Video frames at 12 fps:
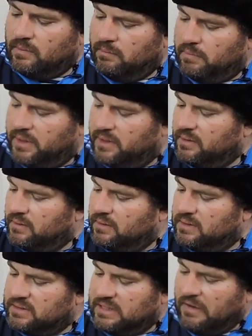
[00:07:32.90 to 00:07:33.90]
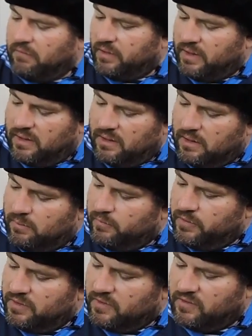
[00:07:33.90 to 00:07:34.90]
But this definitely
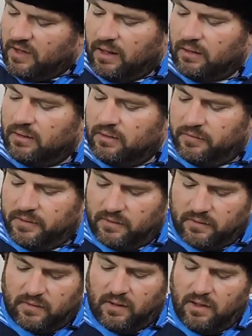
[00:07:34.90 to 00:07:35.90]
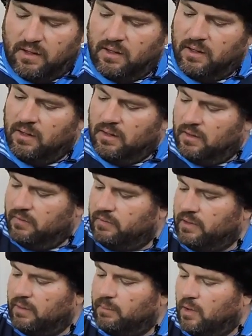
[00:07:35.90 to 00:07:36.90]
feels solid. It feels
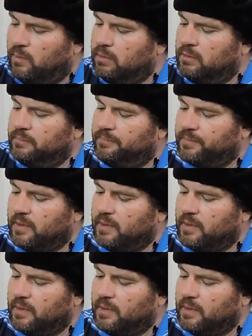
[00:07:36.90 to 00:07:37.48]
very mobile.